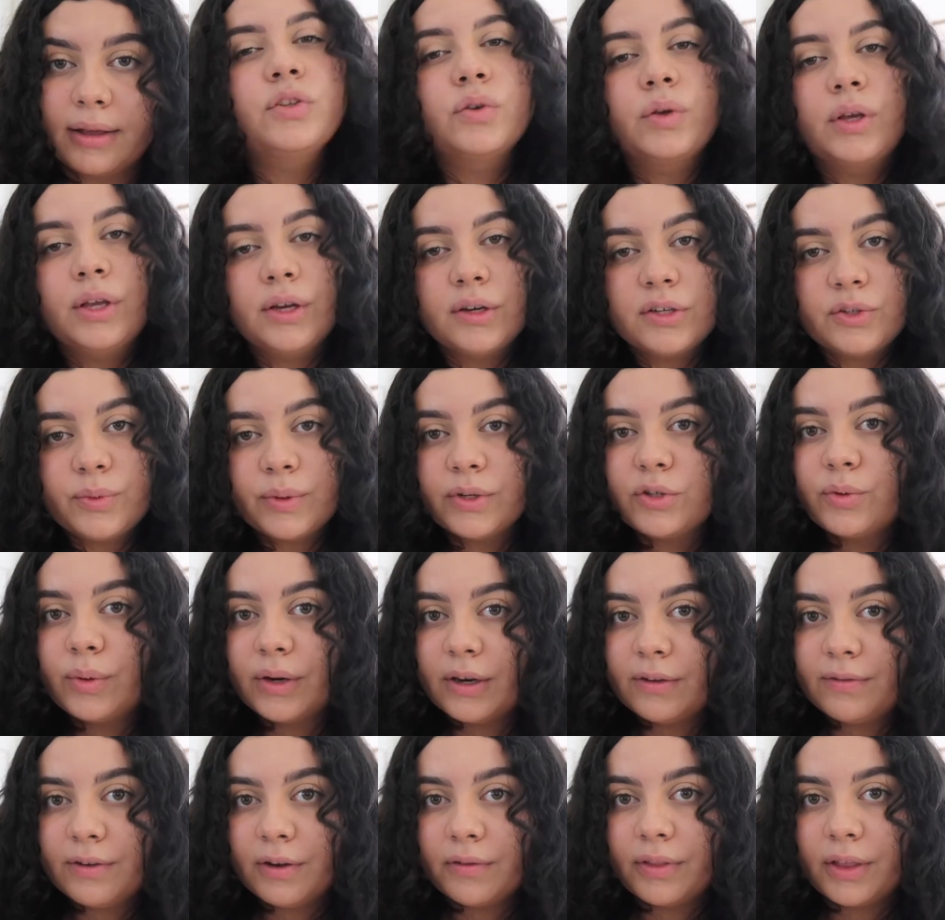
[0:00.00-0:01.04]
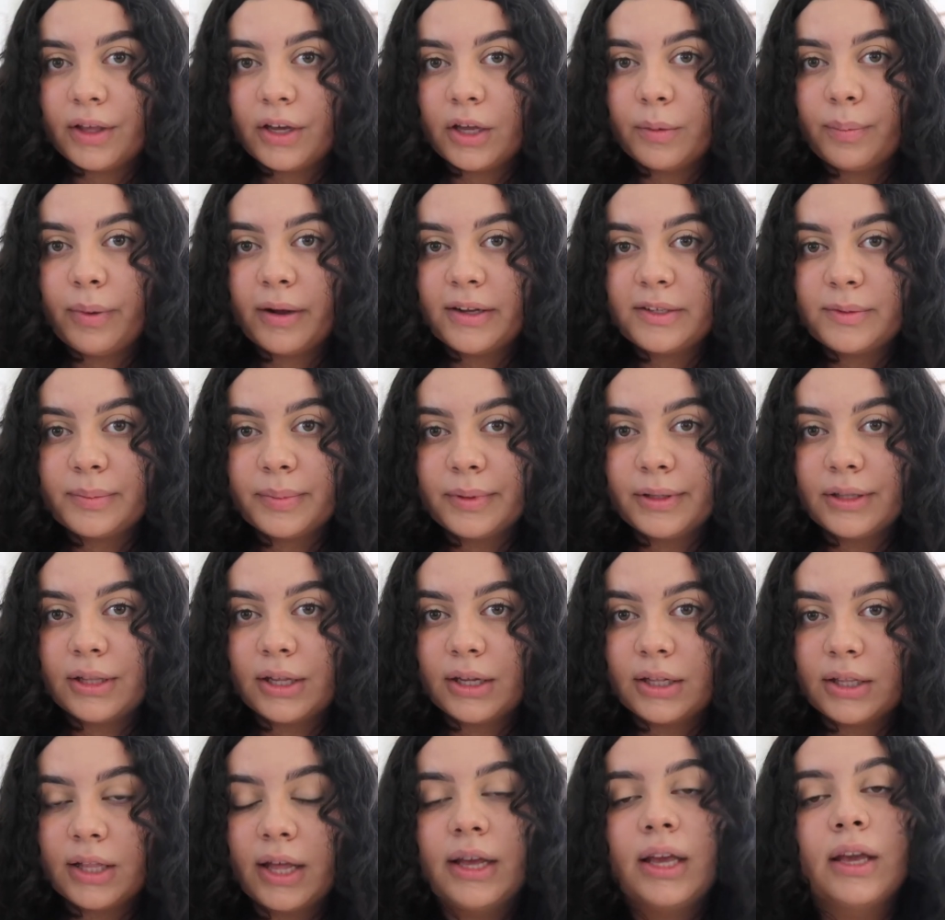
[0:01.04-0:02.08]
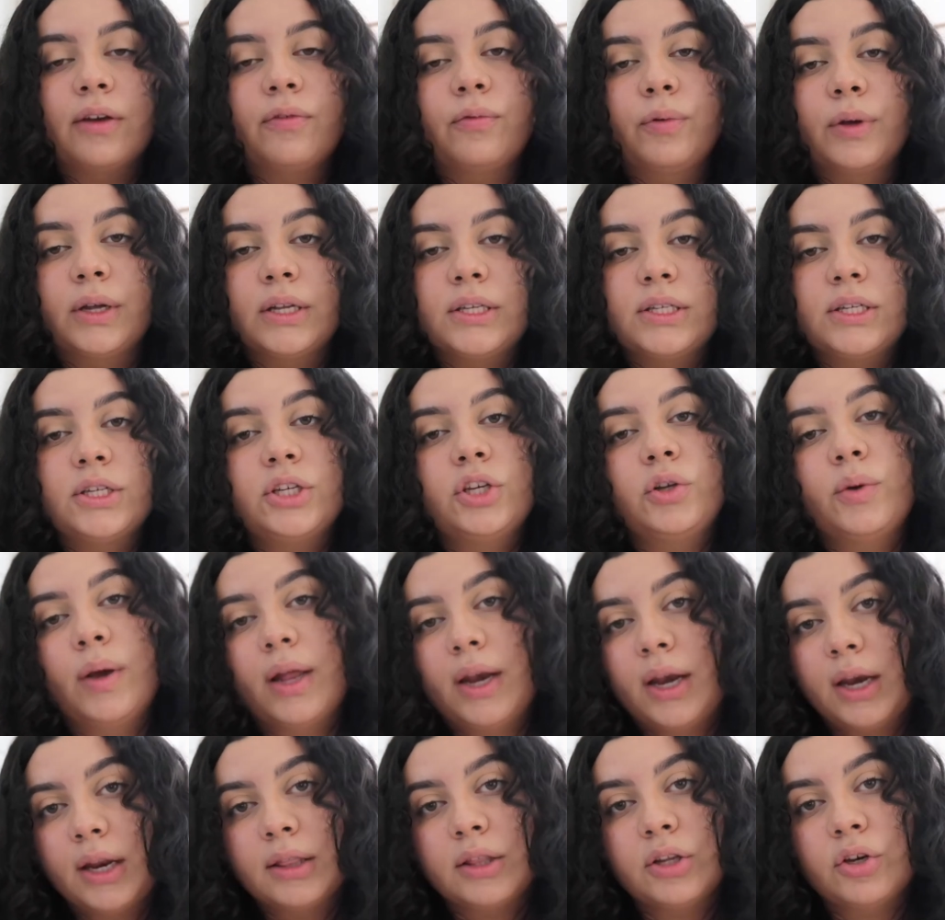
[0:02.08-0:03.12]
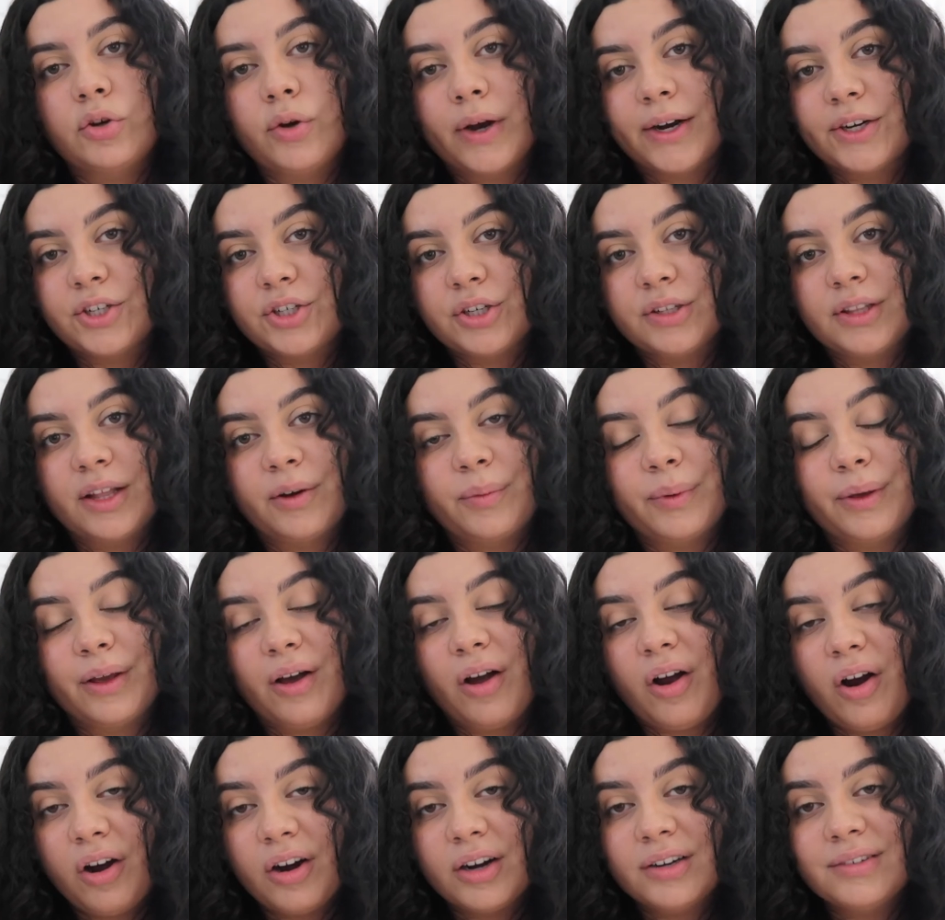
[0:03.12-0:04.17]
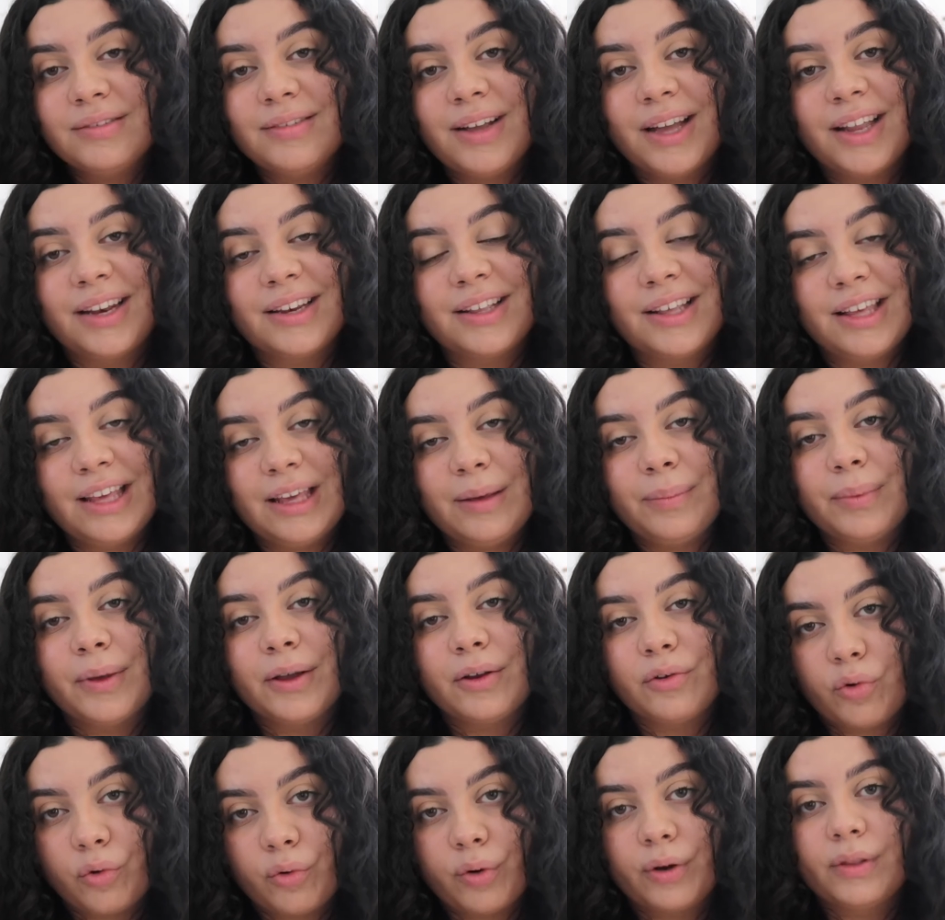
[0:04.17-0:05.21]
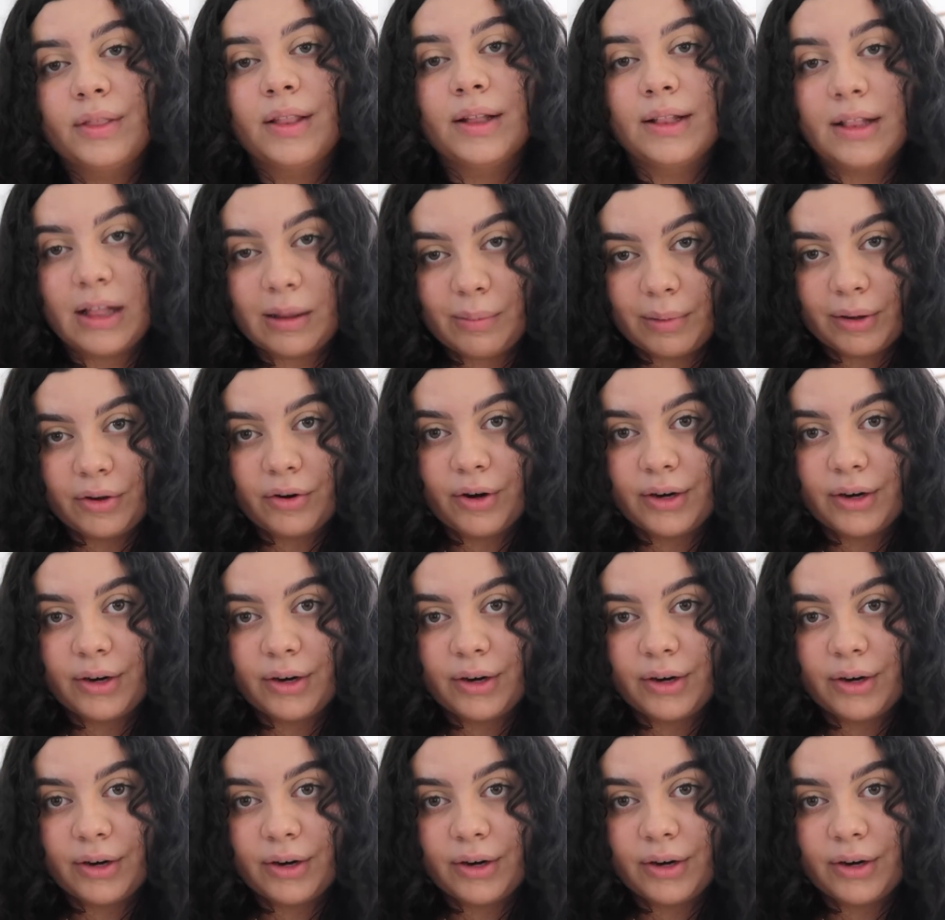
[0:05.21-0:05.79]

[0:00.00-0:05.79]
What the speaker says: So here's what 2050 could possibly look like if we continue heading in the direction that we are and keep ignoring the climate